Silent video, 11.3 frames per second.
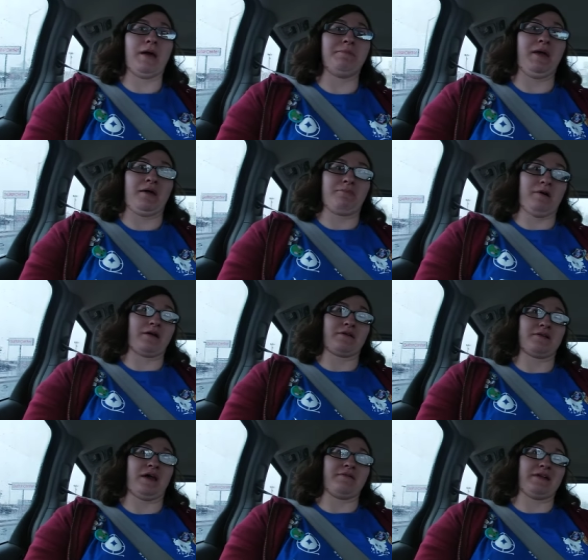my big brother,
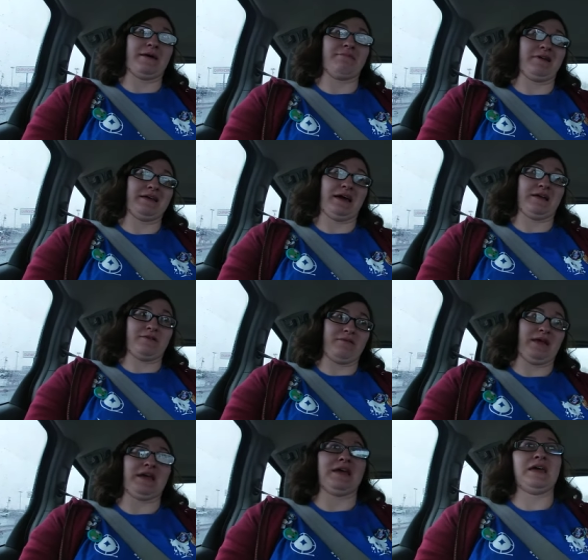How That Way Night
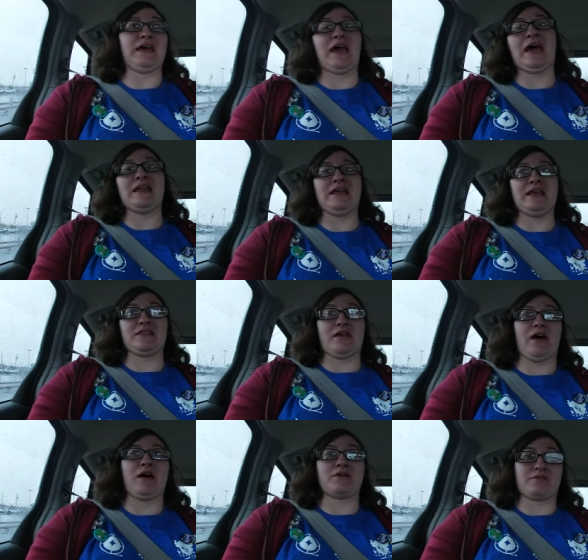3, and his
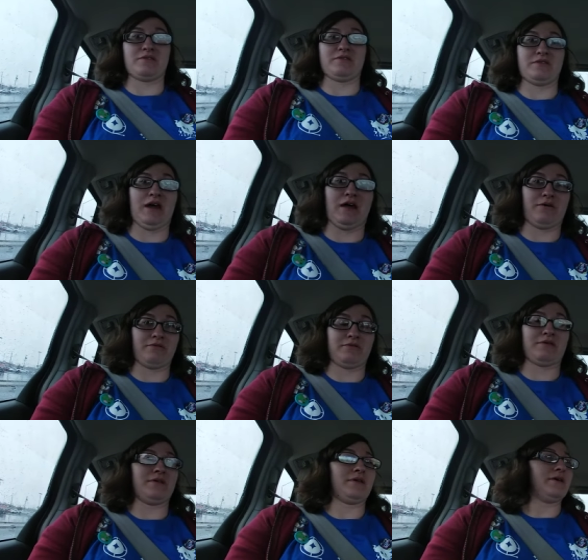other two
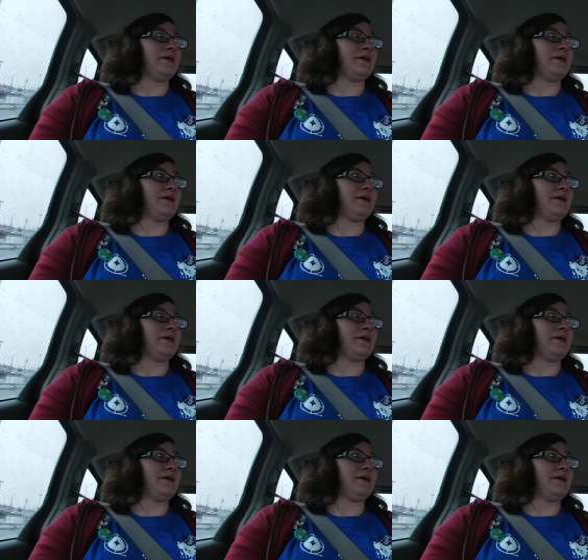channels.